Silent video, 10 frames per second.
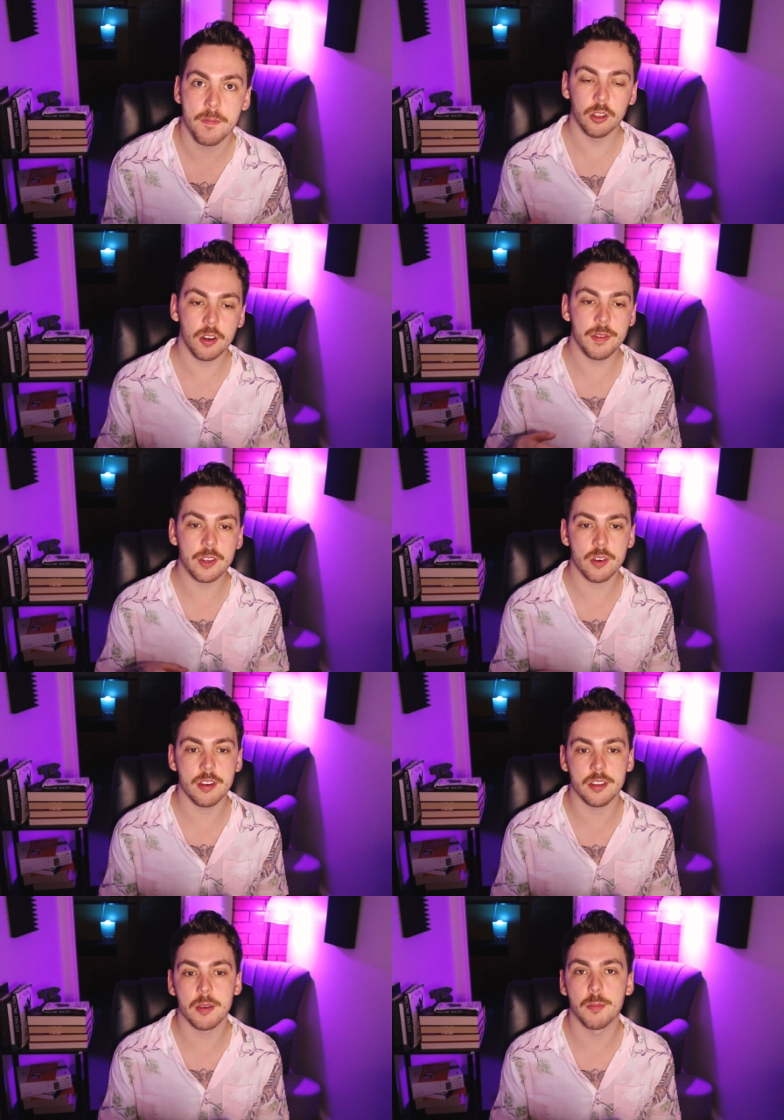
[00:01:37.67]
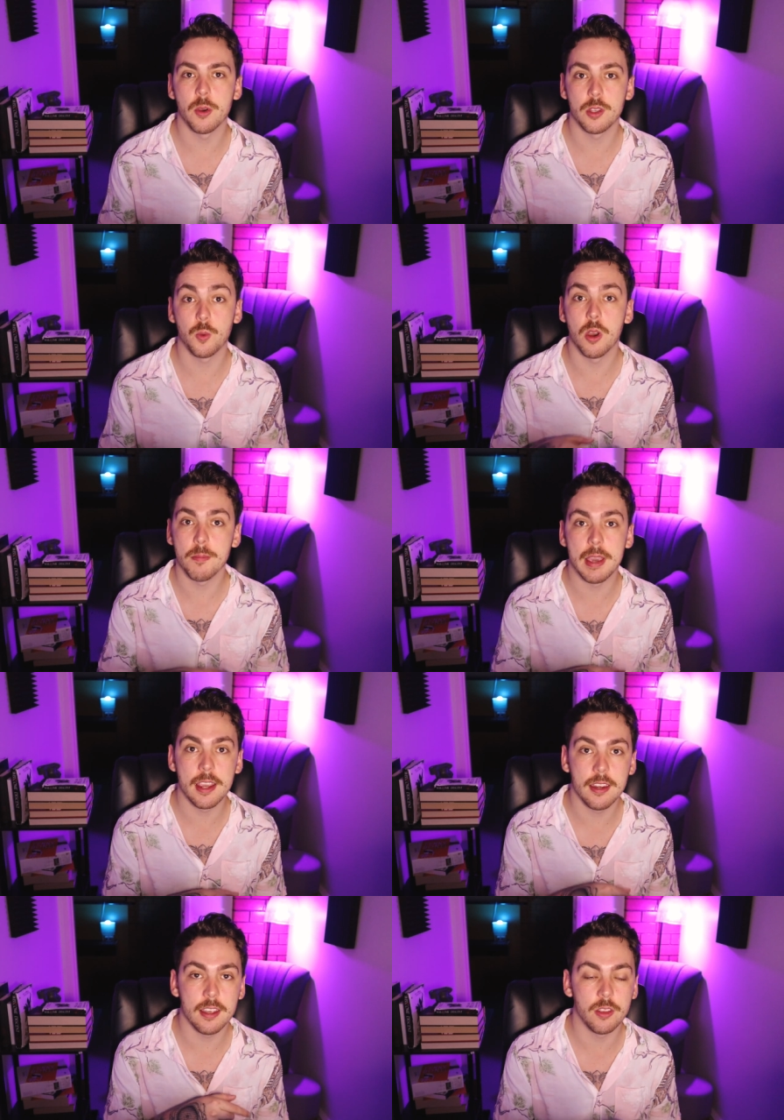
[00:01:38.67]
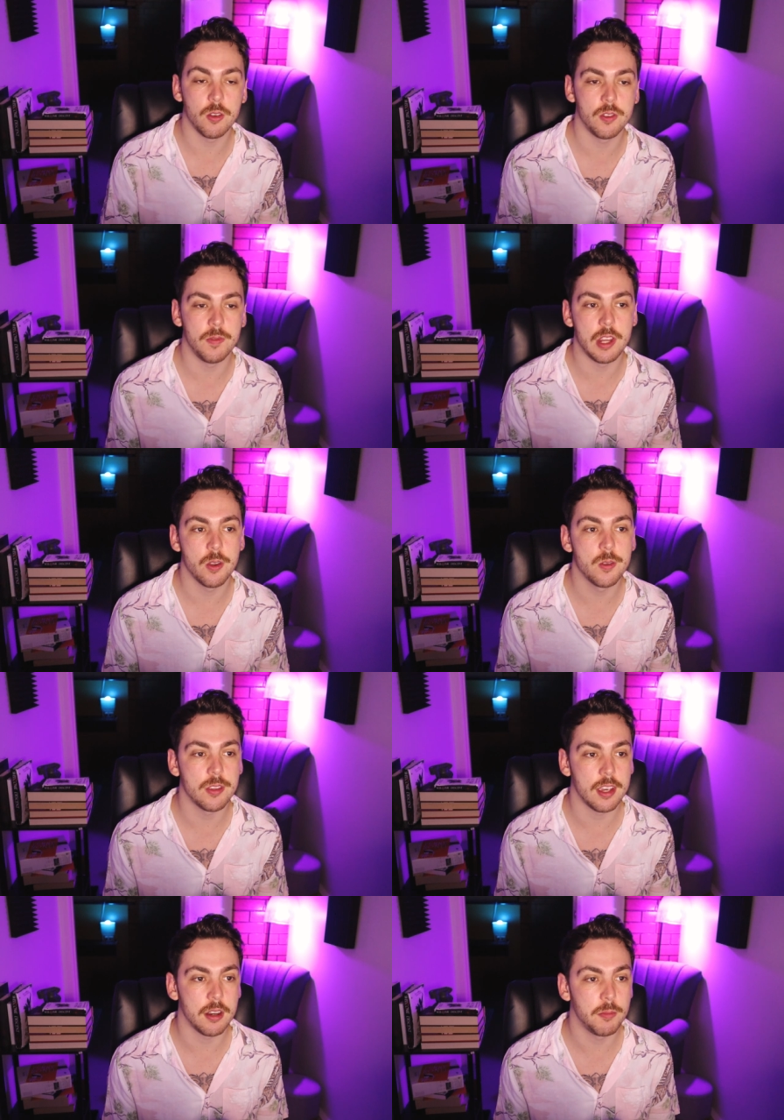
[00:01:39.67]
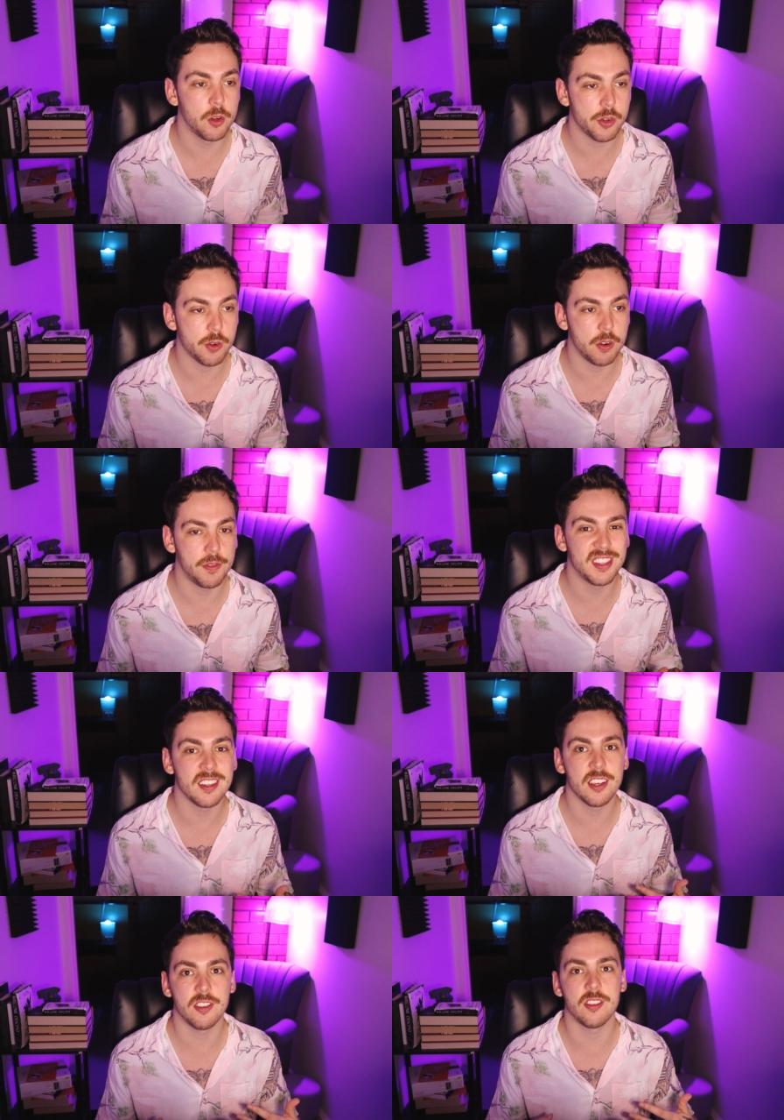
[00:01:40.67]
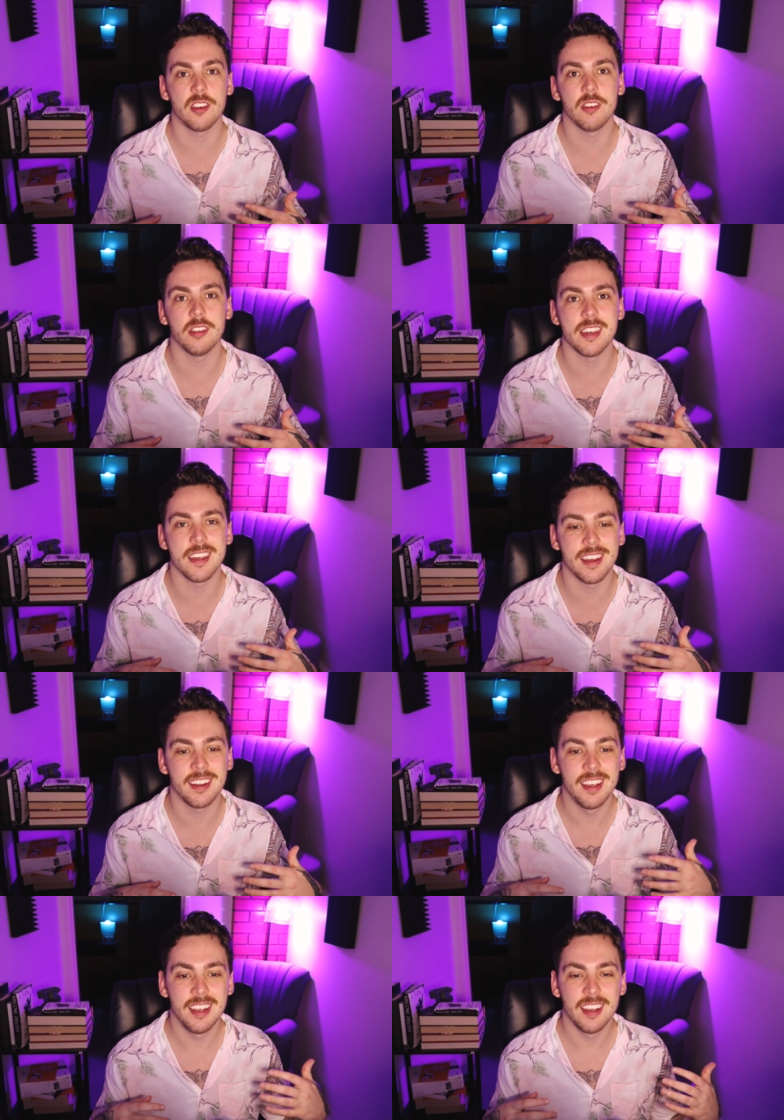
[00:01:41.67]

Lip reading: A lot of interesting points were made in those videos, and I'm not sure if it's necessarily that